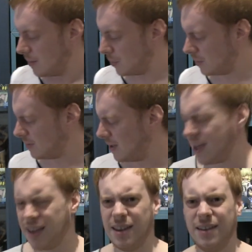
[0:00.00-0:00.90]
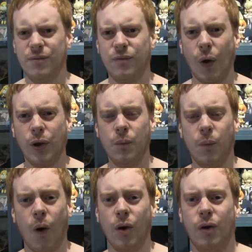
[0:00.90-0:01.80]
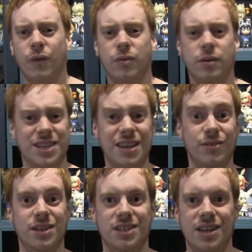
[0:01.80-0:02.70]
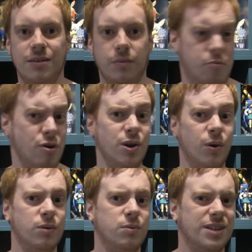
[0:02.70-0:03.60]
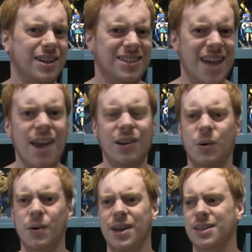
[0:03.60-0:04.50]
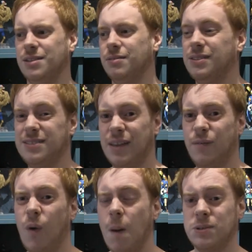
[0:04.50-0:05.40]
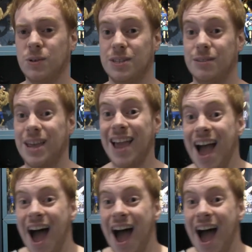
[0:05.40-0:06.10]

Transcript: But yeah, even volume 1 of the DVD pre-owned was like 10 quid and it's like 4 episodes and I was like,